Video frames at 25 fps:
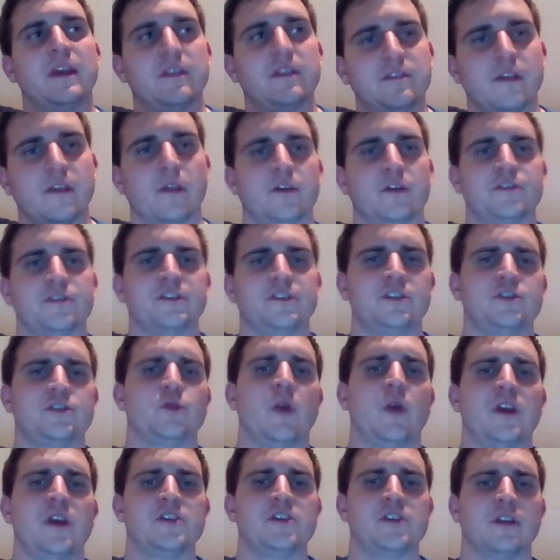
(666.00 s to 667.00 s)
into their
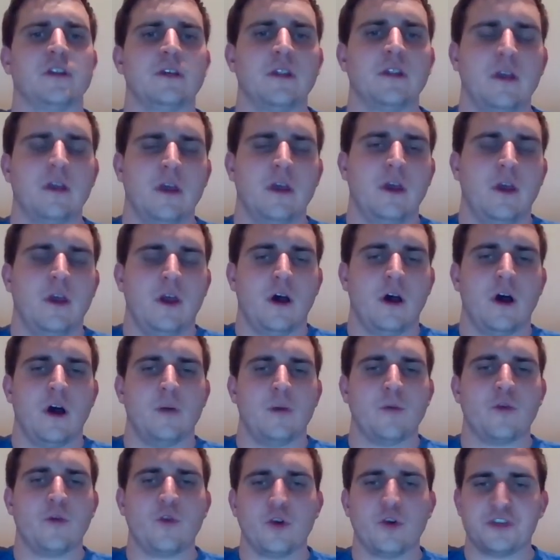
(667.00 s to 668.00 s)
situation.
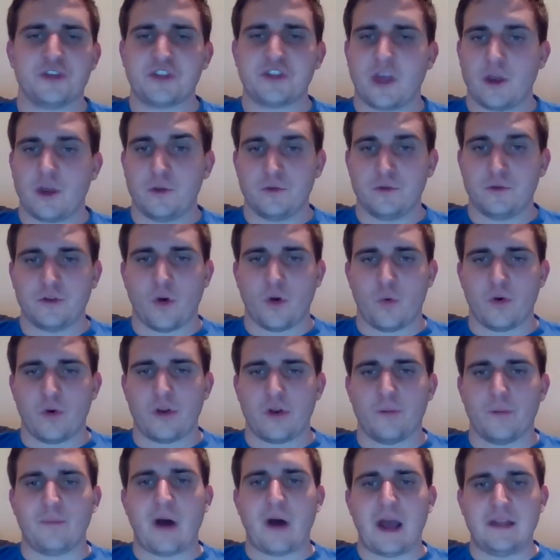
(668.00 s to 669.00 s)
Of course, I don't want
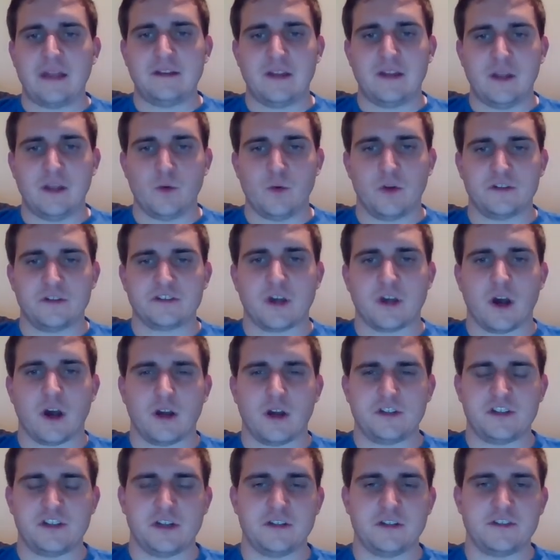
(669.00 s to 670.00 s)
to bind anyone's
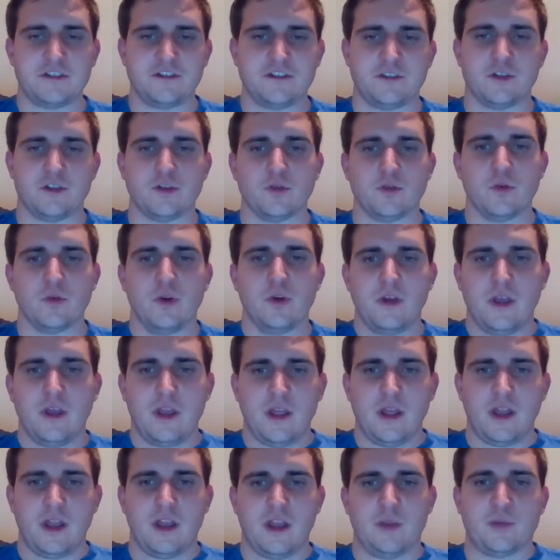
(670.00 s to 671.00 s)
conscience to
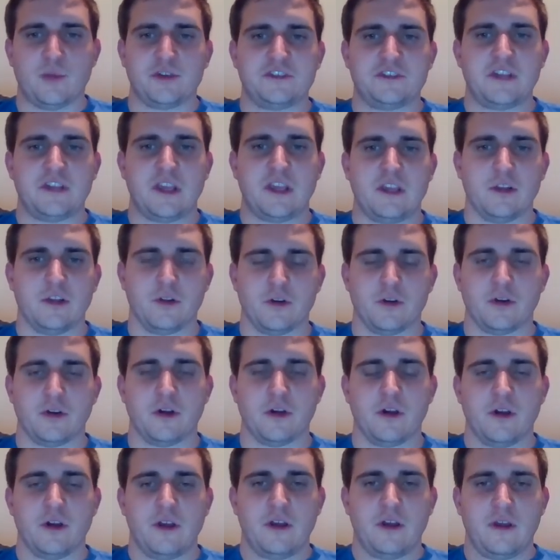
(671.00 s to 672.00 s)
any
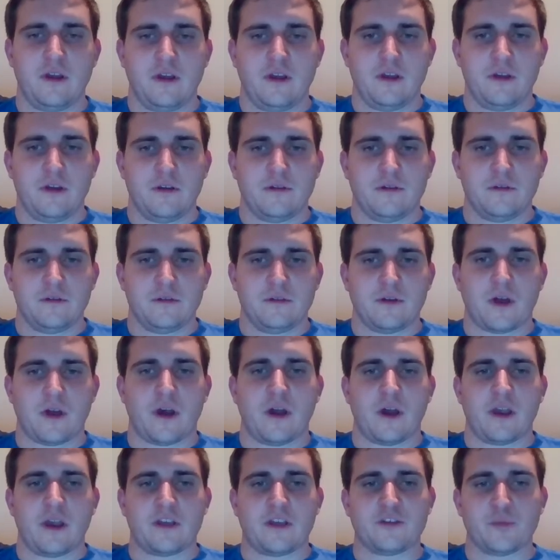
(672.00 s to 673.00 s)
particular
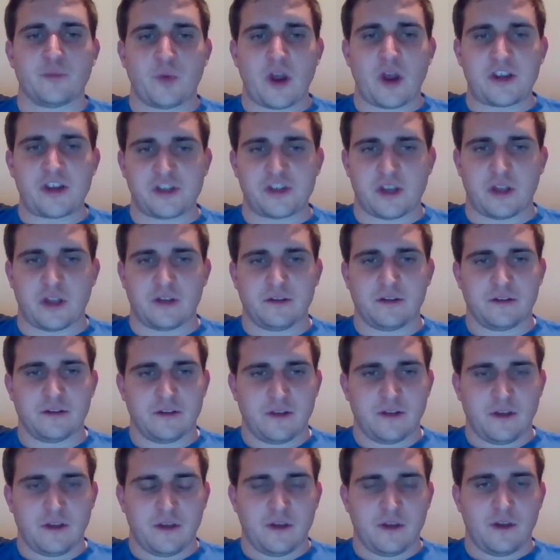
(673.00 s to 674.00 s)
expression
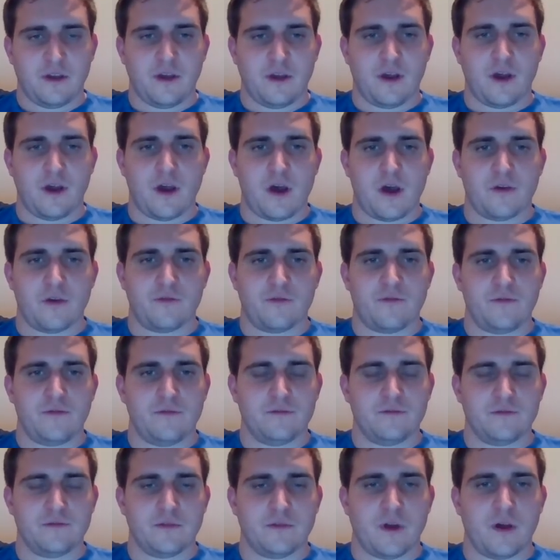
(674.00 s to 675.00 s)
of
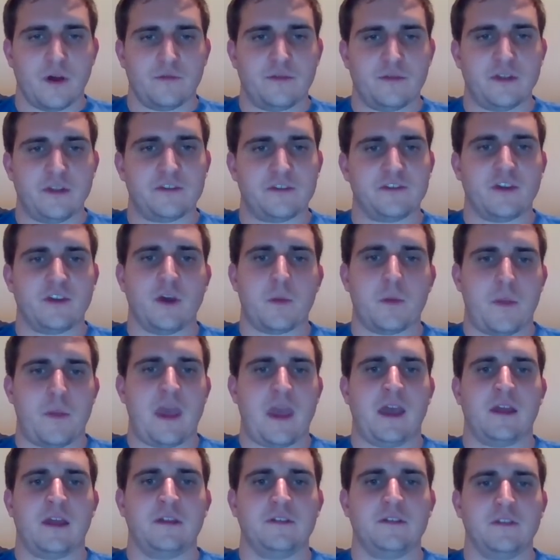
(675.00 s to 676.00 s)
this
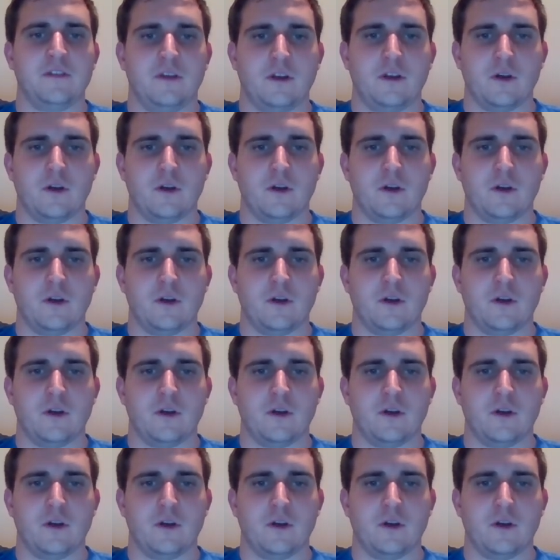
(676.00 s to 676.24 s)
command,